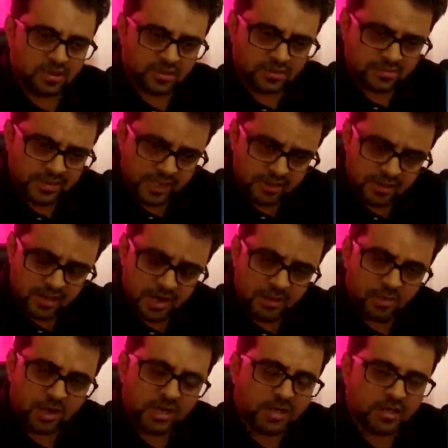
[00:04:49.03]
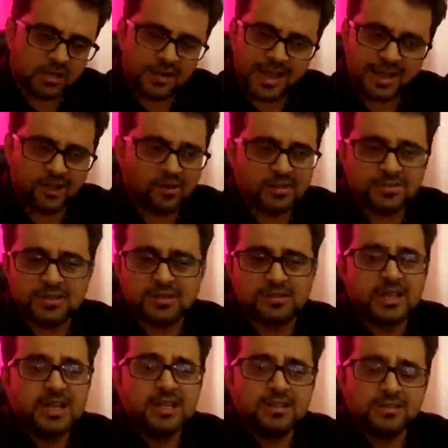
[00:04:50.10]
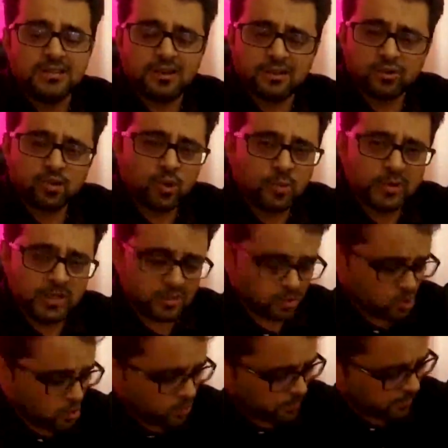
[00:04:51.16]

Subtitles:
in cellular and molecular diagnostics, there are so many scope